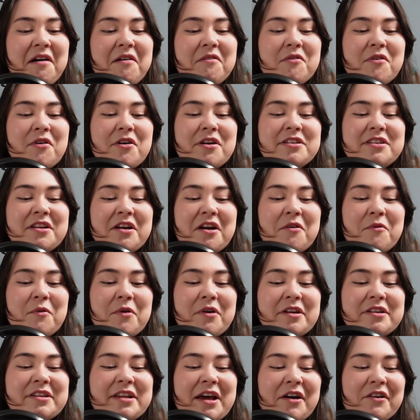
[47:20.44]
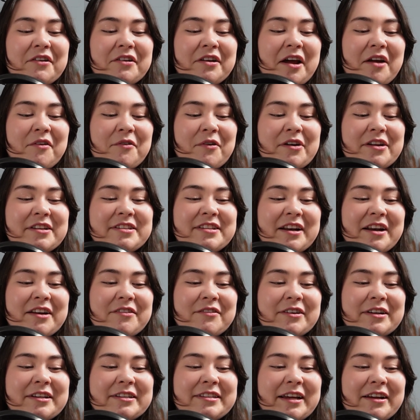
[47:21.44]
I wrote it down, I wrote it down. I wrote it down, I
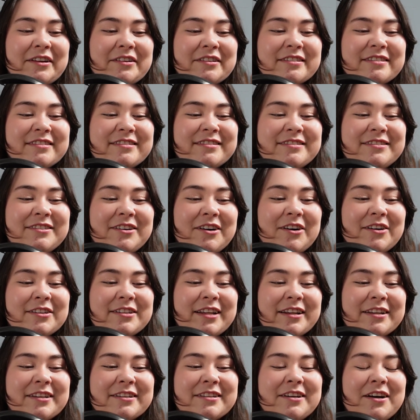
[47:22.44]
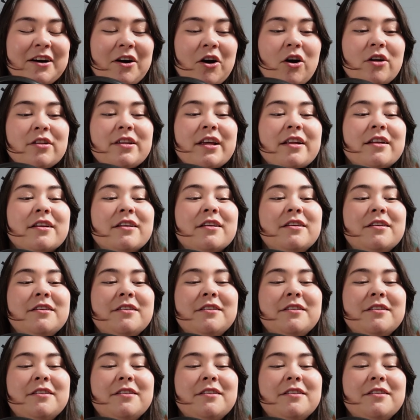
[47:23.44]
wrote it down. Hold on. Hold on.